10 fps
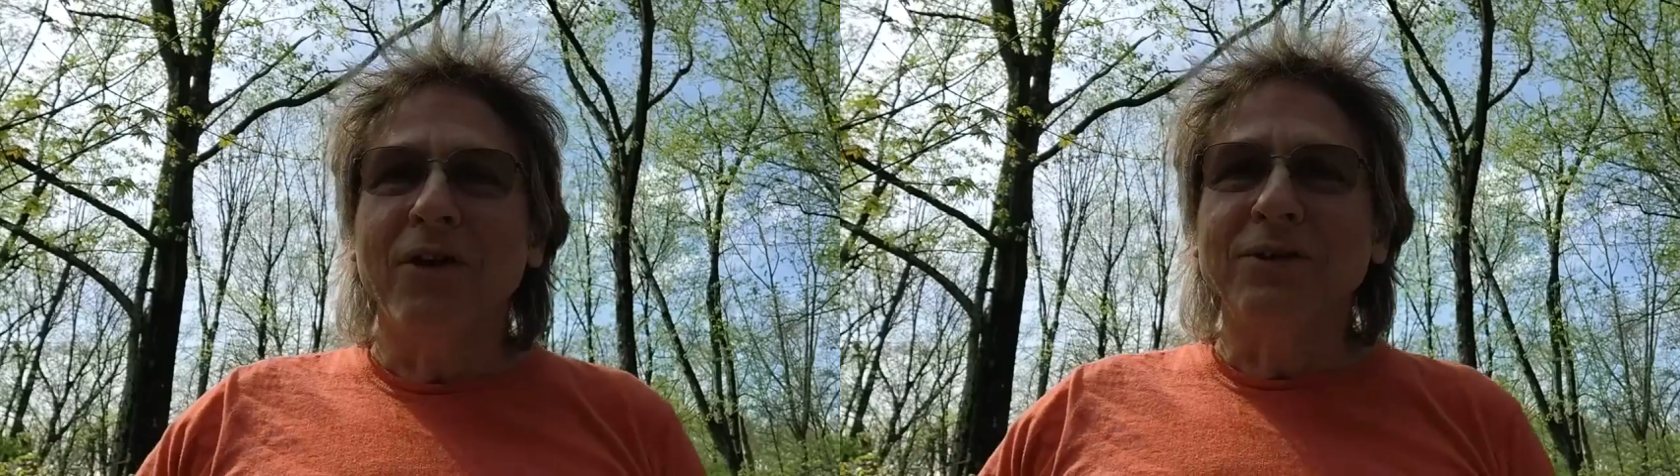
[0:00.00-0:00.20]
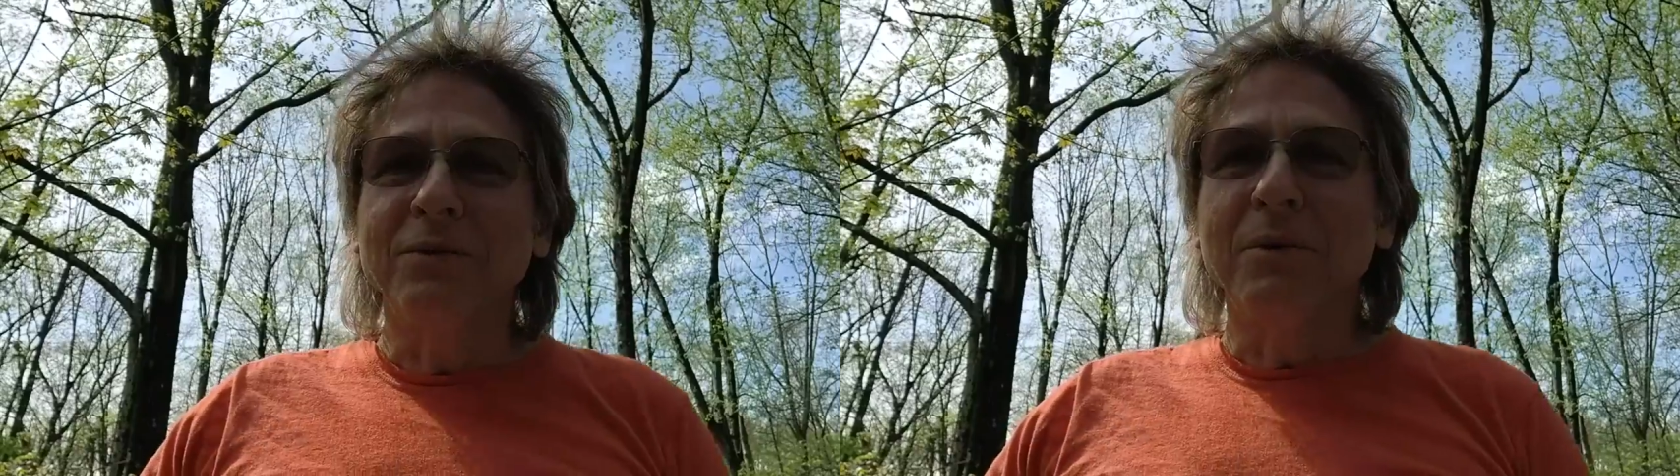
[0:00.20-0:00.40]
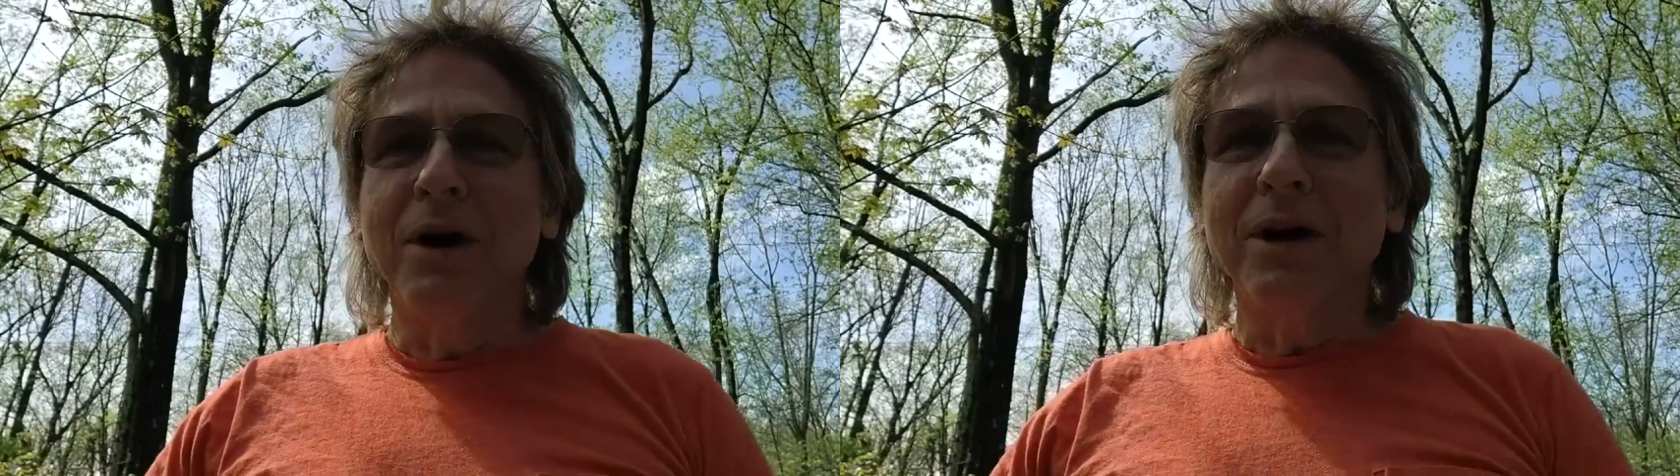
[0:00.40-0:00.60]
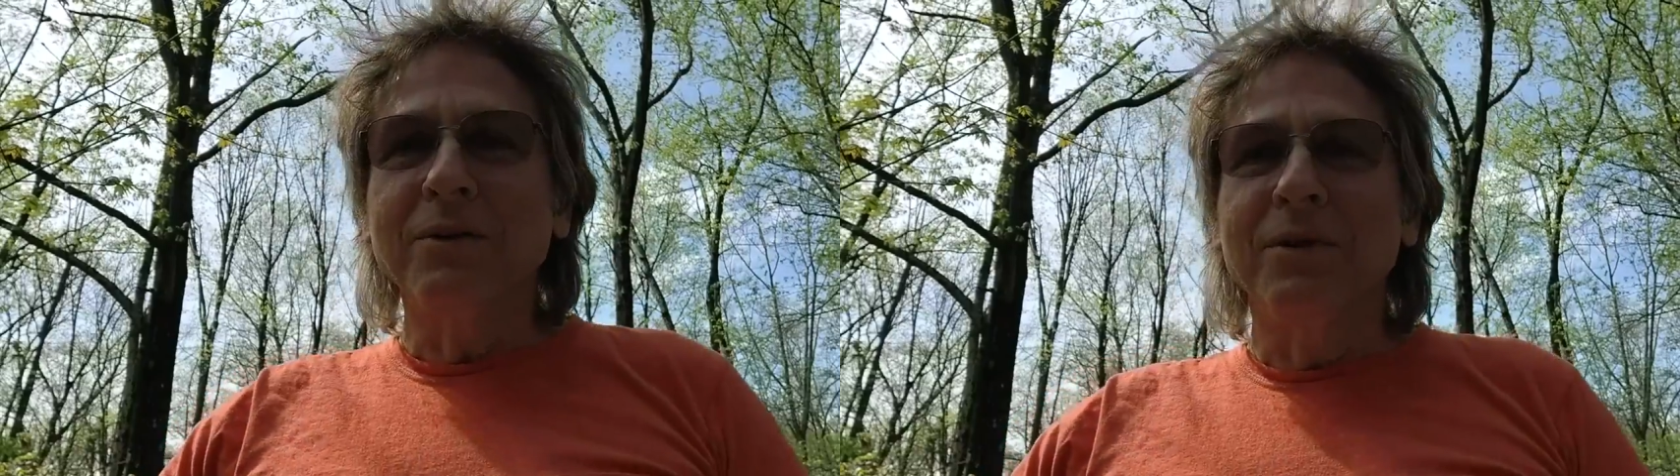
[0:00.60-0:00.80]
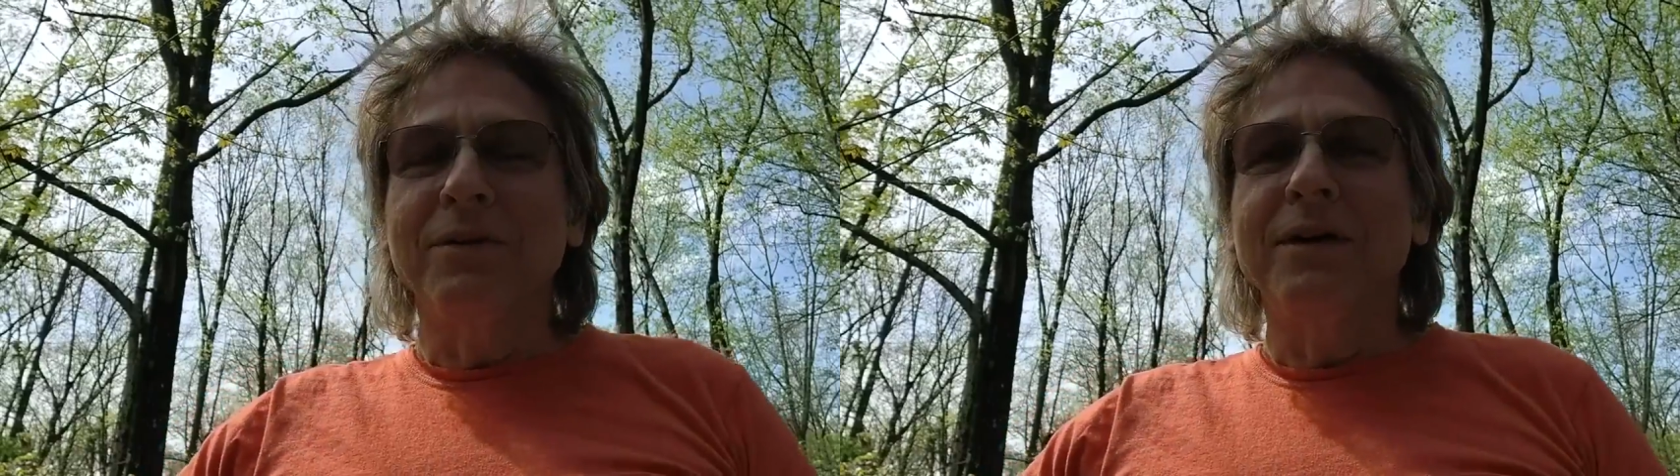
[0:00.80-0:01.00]
On Your
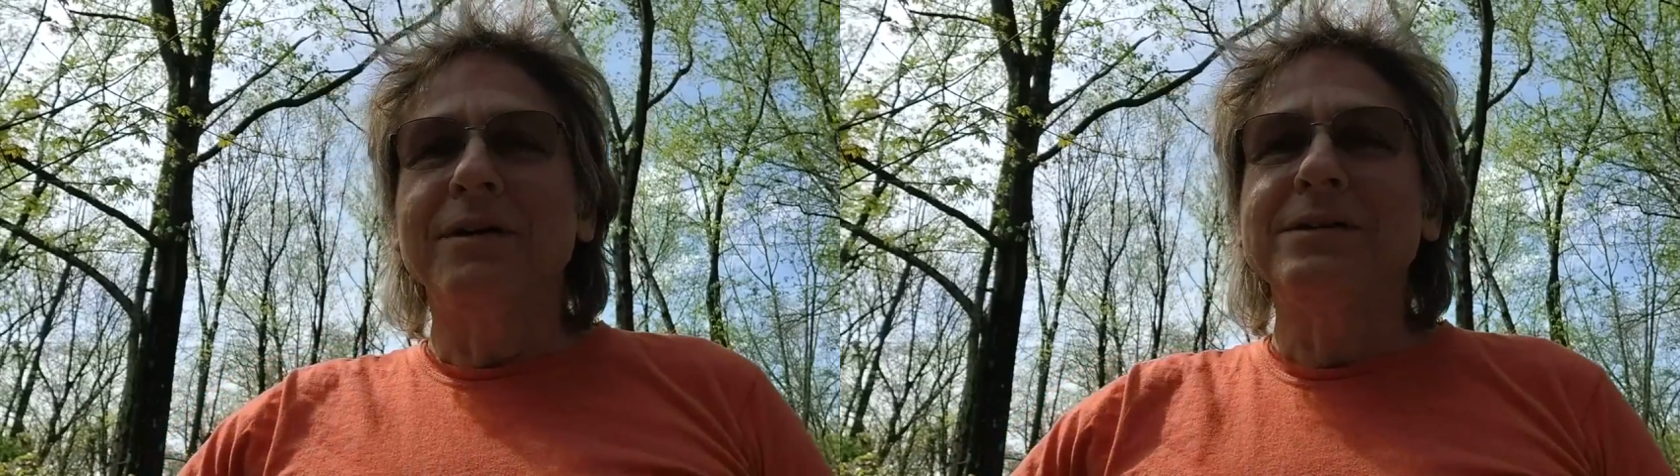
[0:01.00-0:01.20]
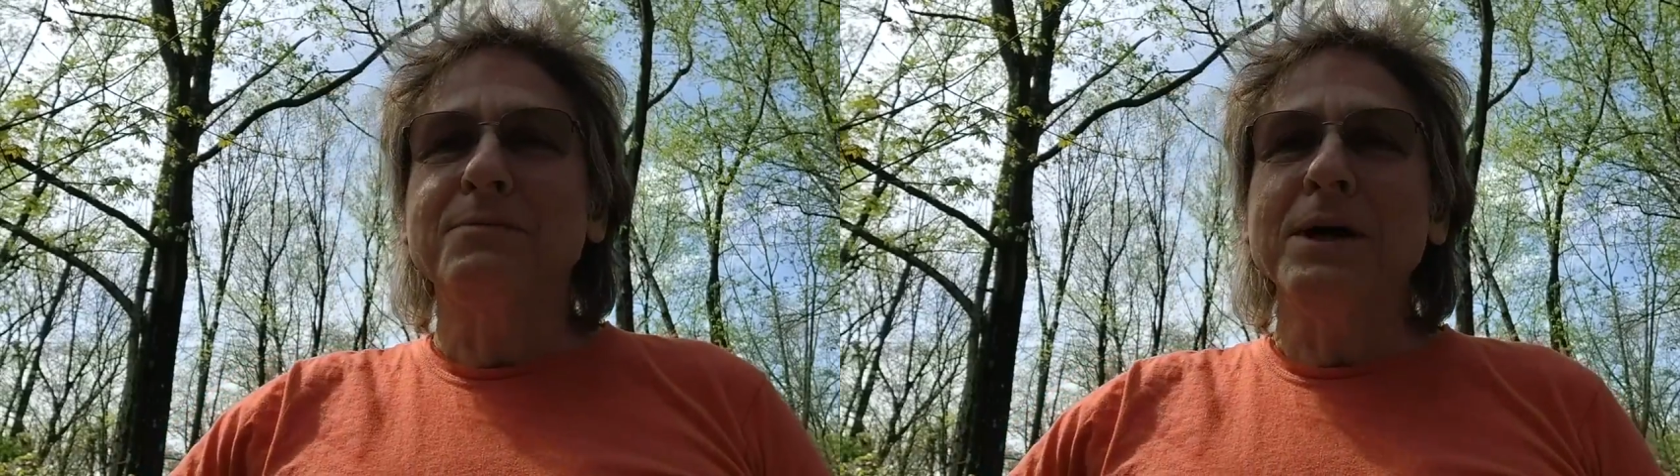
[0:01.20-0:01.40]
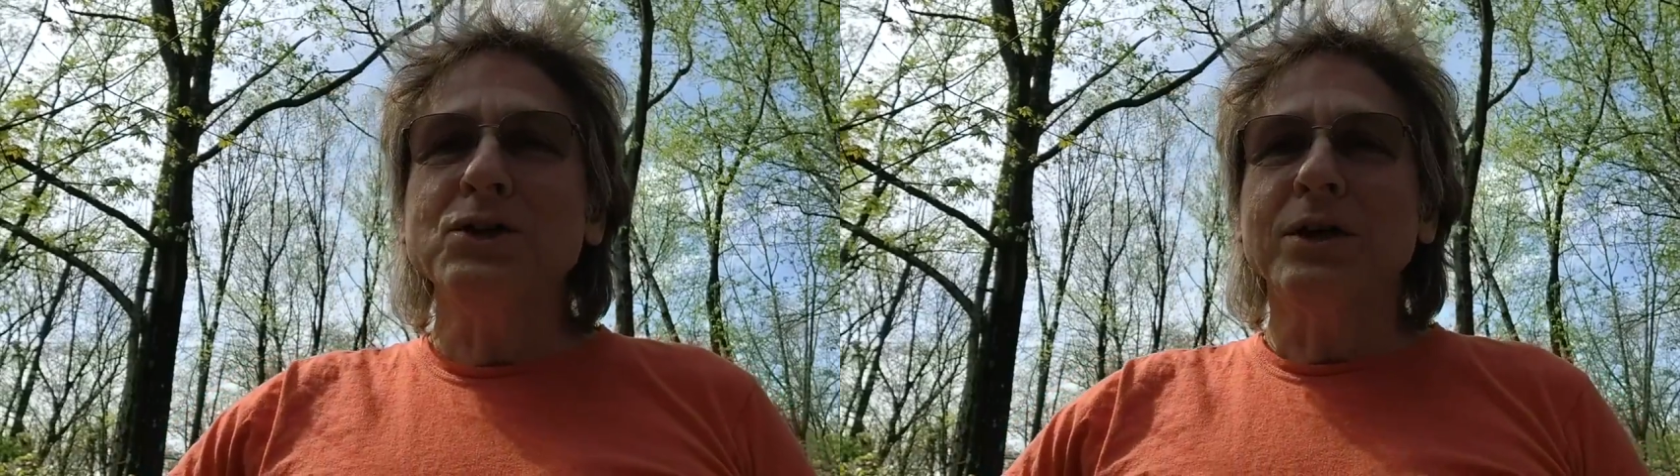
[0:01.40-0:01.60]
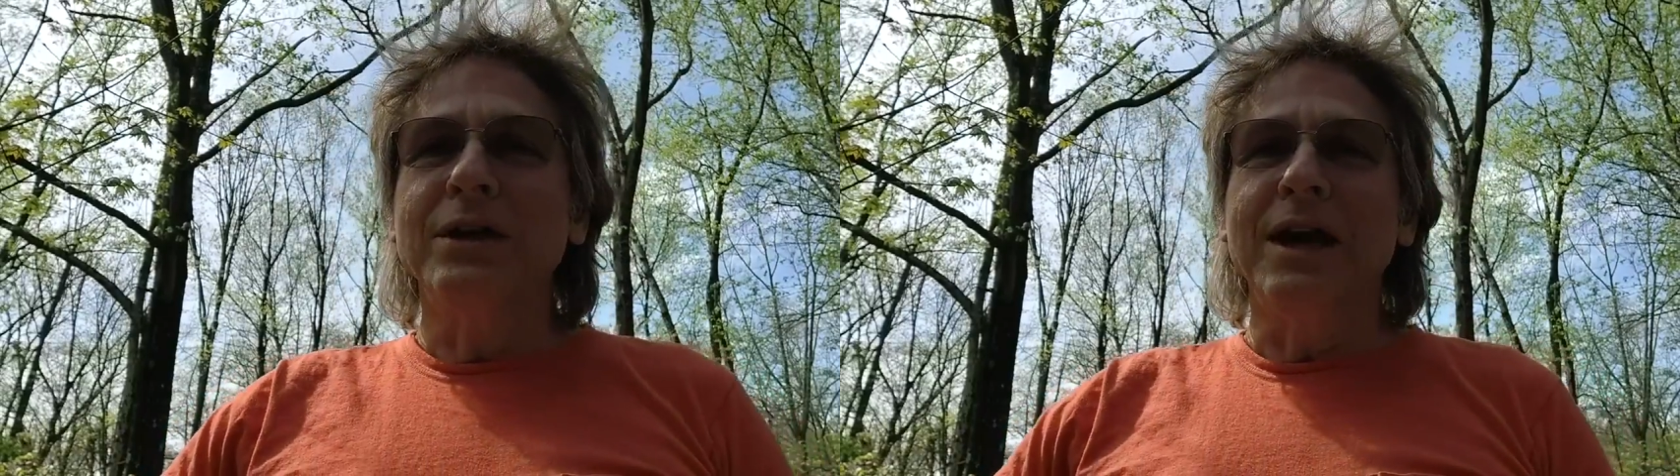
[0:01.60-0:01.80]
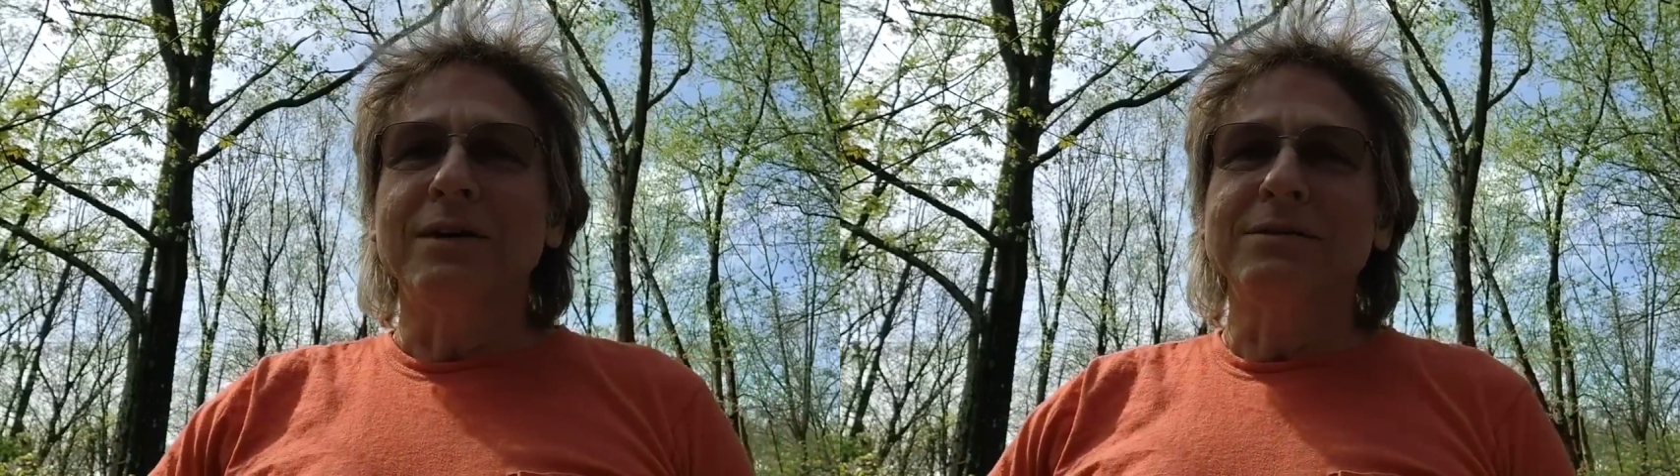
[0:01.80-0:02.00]
Mark with a special
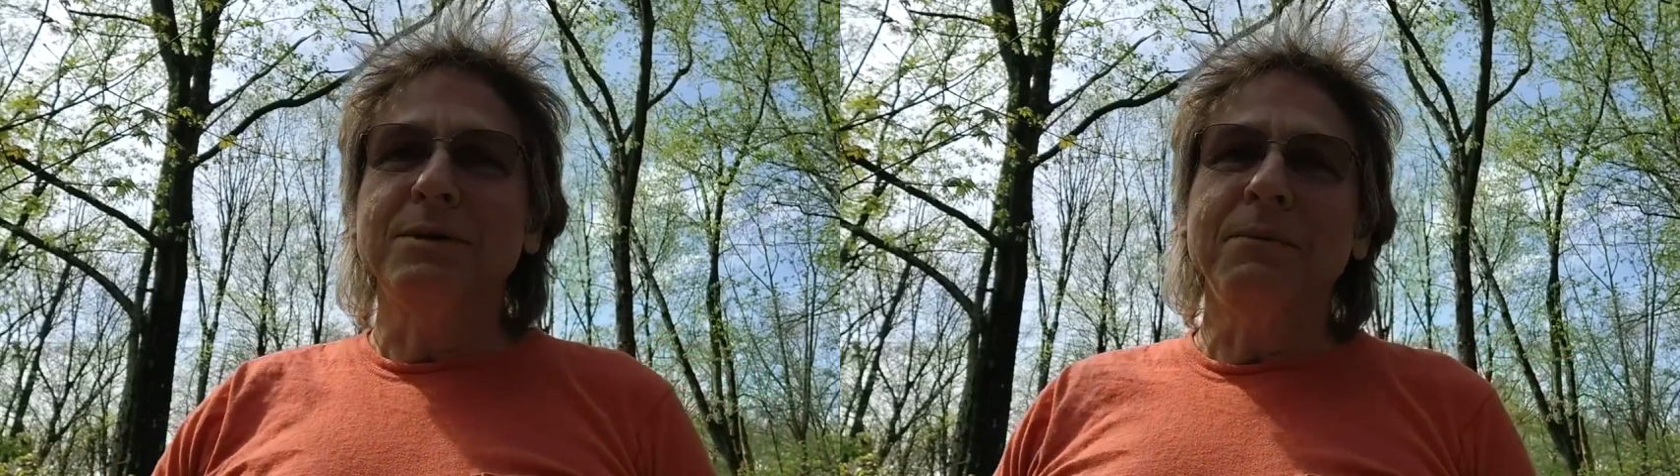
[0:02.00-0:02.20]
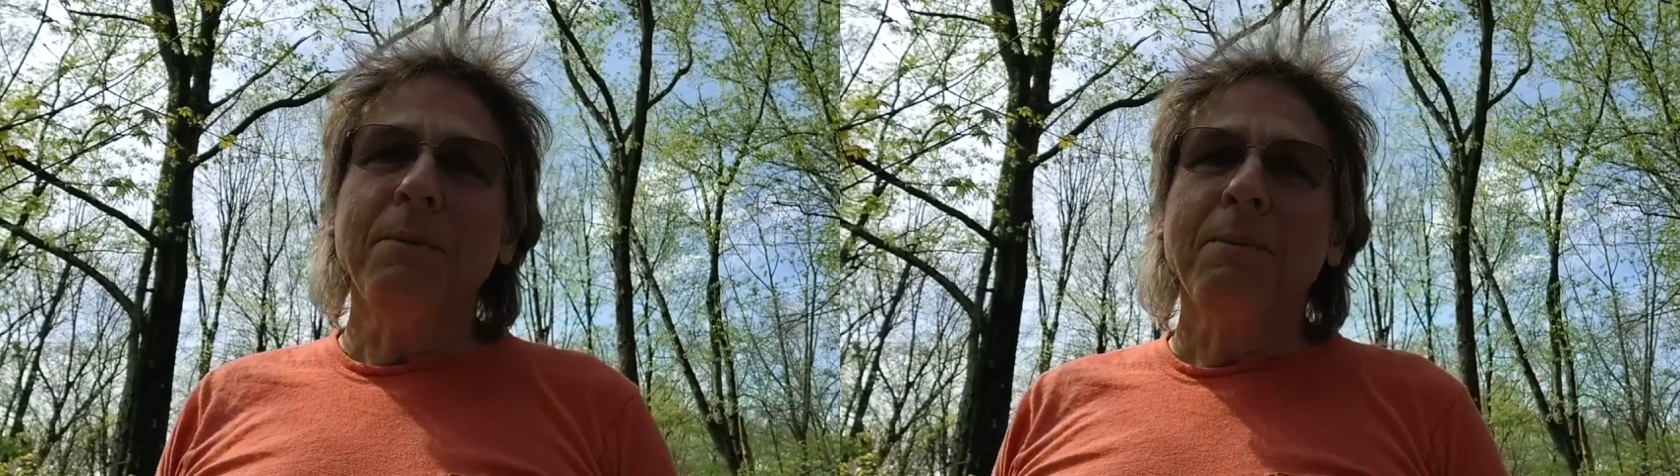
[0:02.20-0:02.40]
announcement,